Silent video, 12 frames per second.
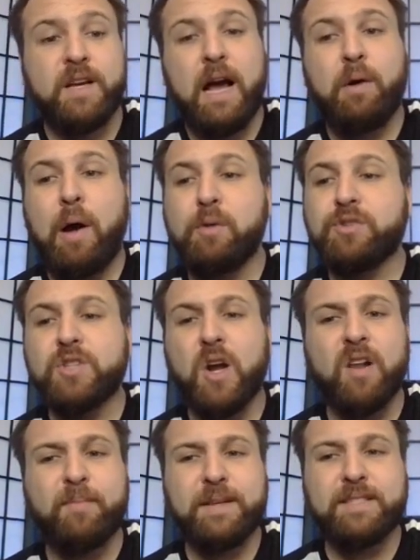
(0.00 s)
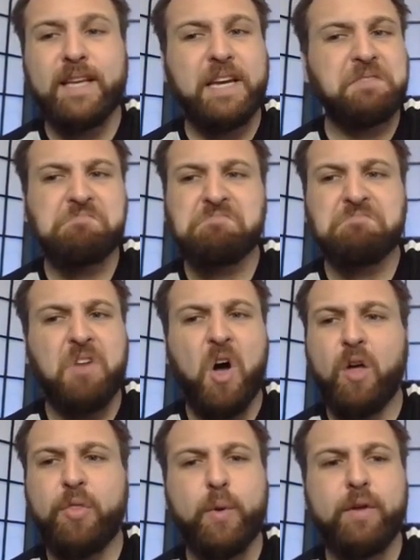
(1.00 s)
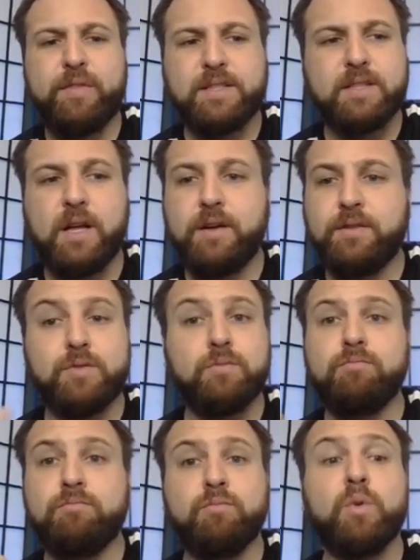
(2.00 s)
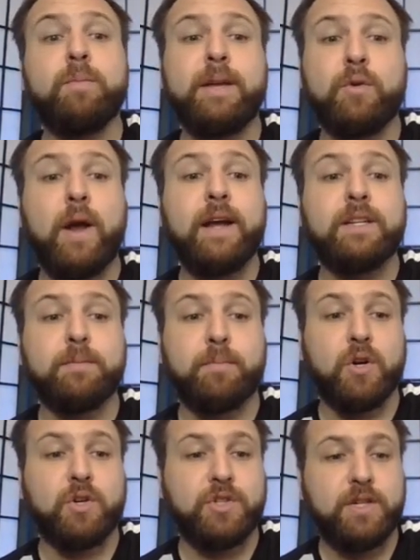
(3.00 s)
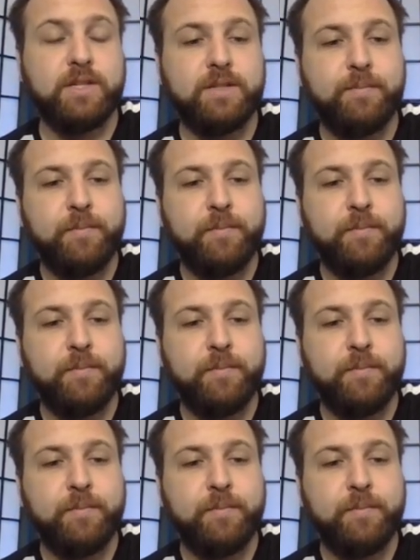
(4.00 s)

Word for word: I'll start off by saying all three of these gloves would be great to purchase.